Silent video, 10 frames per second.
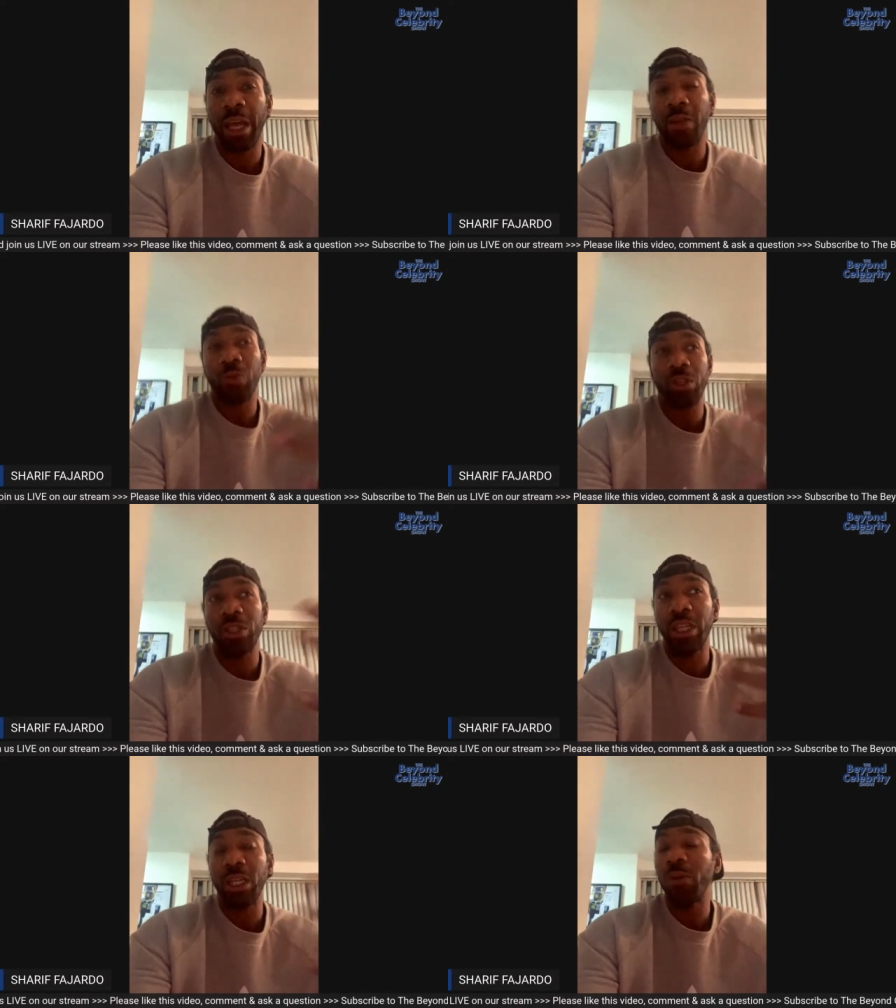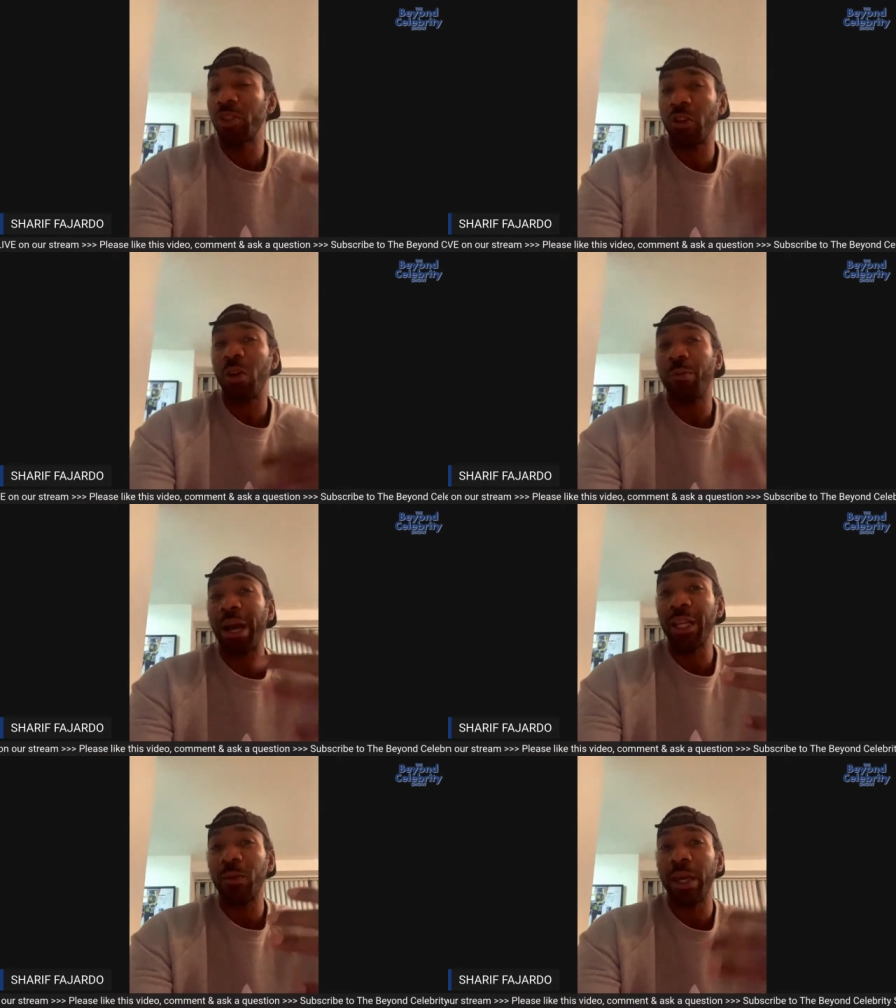Like when you're dealing with your own
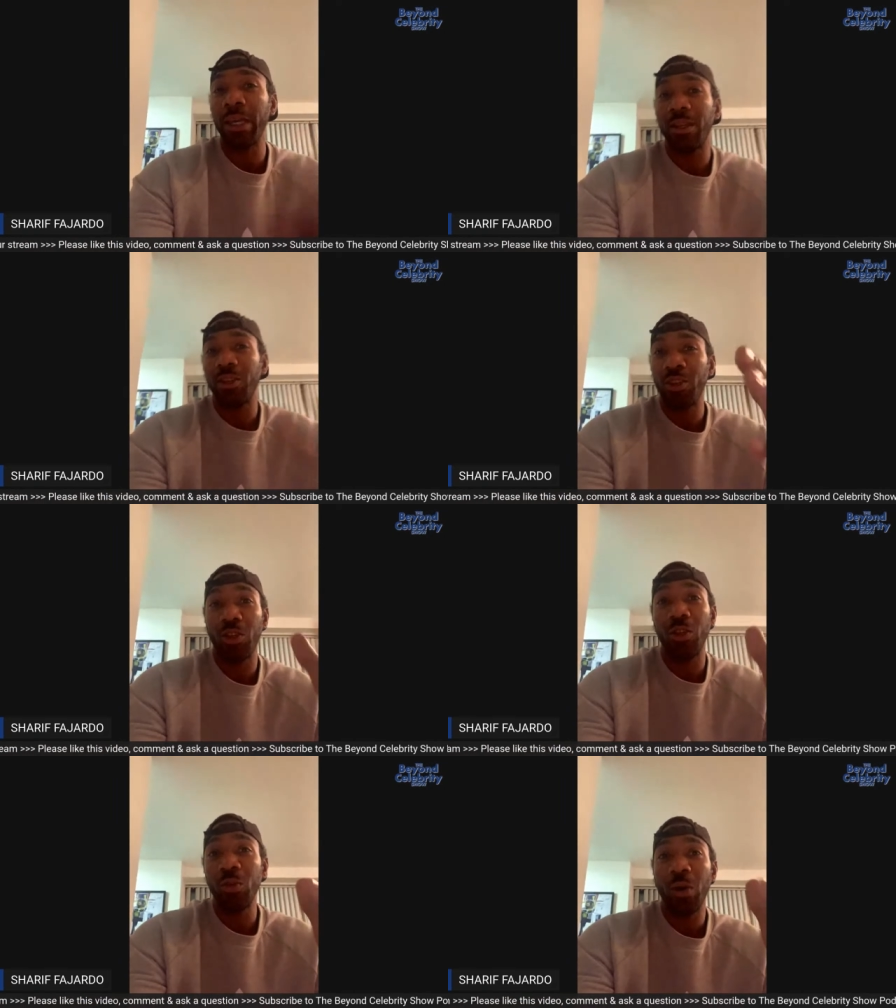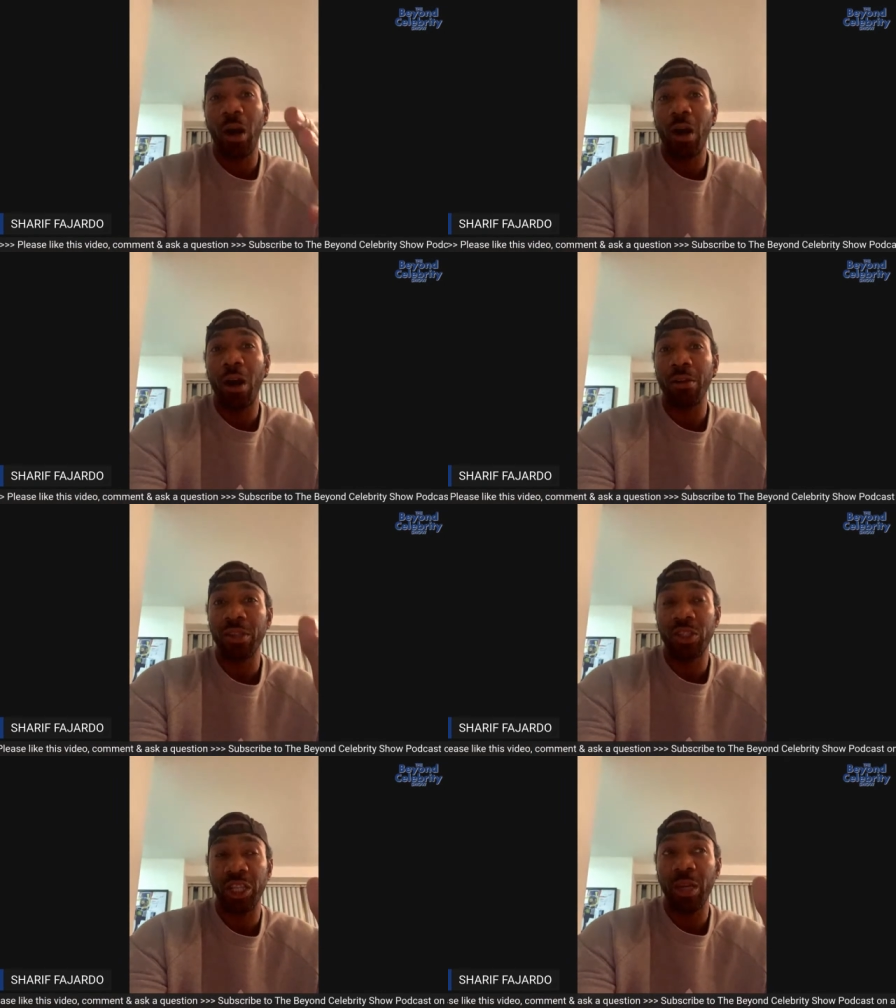body weight, you are
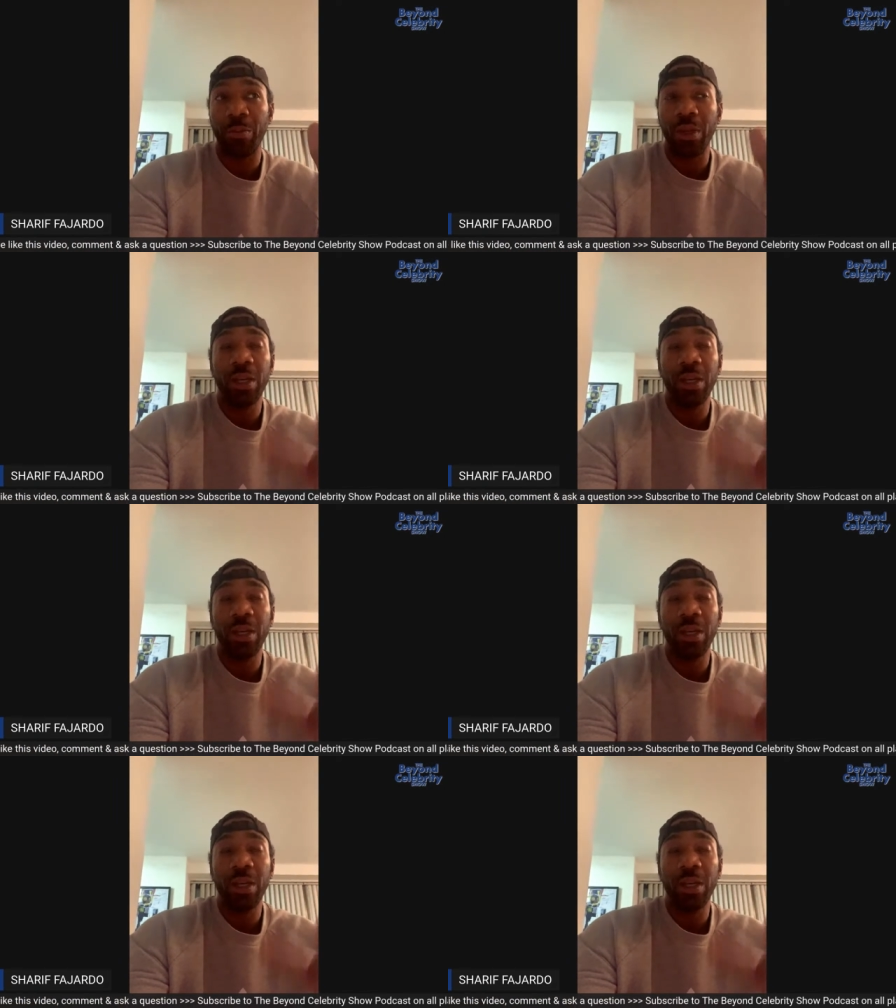the gym.